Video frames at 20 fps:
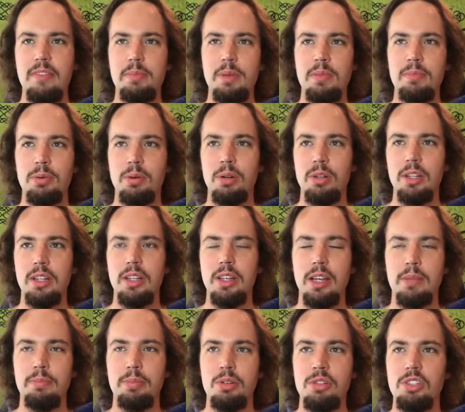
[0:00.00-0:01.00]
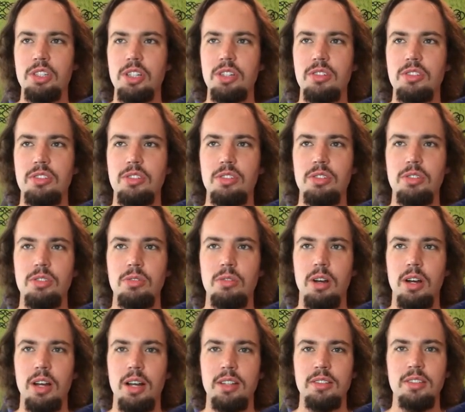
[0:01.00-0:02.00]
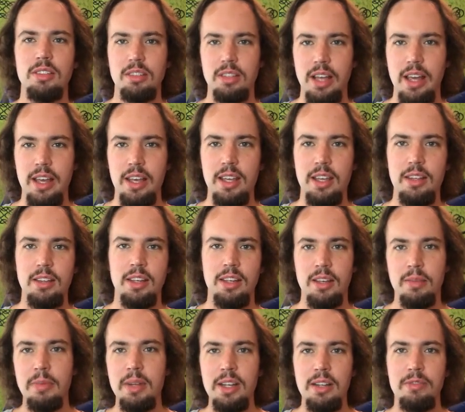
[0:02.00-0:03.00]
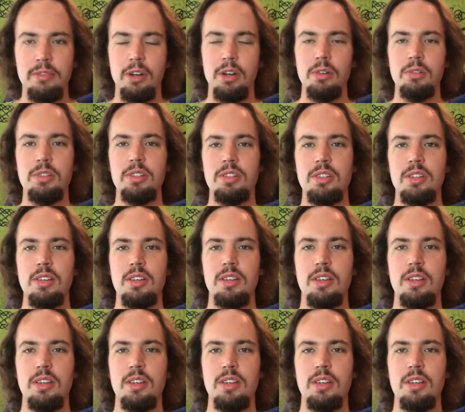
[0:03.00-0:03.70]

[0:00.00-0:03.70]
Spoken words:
been pushing to delay the committee votes